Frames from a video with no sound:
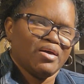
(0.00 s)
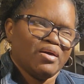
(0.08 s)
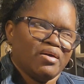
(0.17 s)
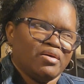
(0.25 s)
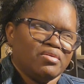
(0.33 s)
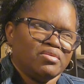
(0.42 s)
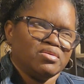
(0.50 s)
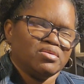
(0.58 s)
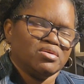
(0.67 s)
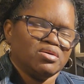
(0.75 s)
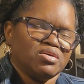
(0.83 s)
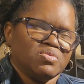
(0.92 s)
And
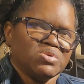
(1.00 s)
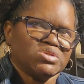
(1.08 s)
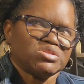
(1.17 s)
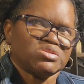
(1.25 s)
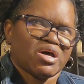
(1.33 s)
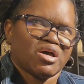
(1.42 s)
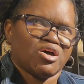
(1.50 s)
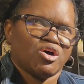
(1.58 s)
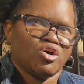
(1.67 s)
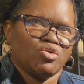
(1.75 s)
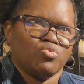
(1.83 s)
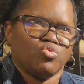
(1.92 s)
it was like
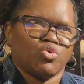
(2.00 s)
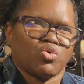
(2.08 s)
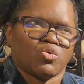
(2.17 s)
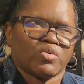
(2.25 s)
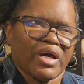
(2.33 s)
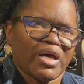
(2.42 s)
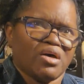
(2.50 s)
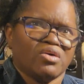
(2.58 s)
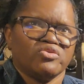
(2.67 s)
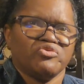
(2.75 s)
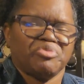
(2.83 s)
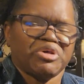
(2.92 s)
a
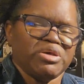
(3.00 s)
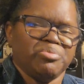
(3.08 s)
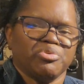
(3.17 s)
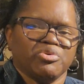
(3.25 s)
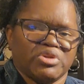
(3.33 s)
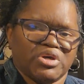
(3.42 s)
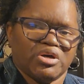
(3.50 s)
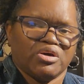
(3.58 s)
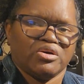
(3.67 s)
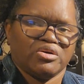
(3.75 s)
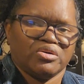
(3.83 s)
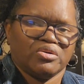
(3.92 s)
crowd of people
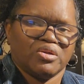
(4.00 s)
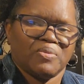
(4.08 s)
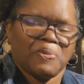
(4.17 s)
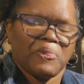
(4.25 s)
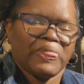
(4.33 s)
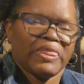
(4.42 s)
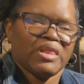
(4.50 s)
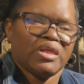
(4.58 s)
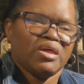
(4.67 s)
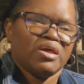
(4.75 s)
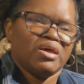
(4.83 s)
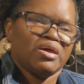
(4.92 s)
there.
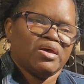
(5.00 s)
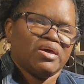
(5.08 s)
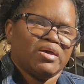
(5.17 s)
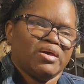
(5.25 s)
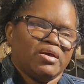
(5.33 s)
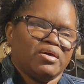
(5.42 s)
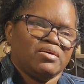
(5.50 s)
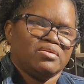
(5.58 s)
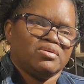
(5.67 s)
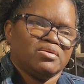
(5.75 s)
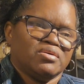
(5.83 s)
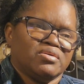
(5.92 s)

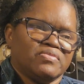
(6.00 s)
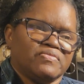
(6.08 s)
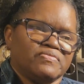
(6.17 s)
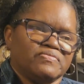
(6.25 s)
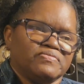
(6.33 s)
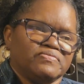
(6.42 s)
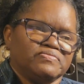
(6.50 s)
And